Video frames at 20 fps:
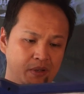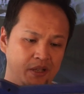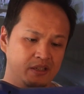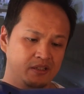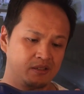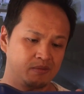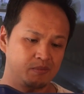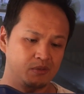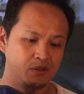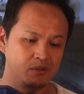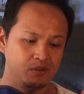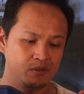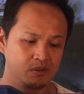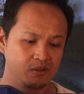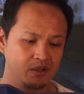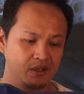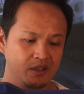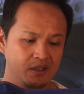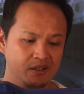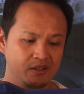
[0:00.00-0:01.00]
painted
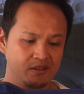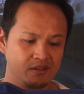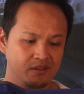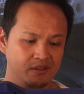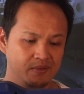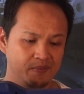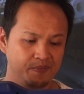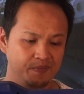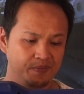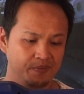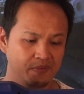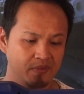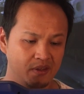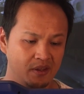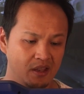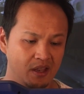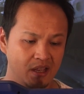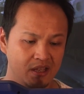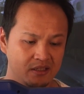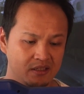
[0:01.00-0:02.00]
blue and
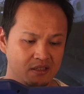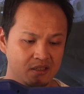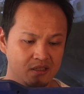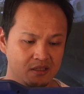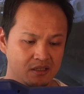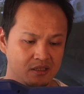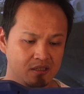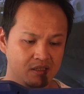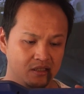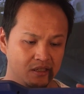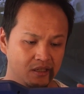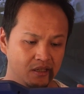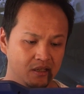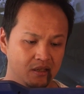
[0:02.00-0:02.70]
has this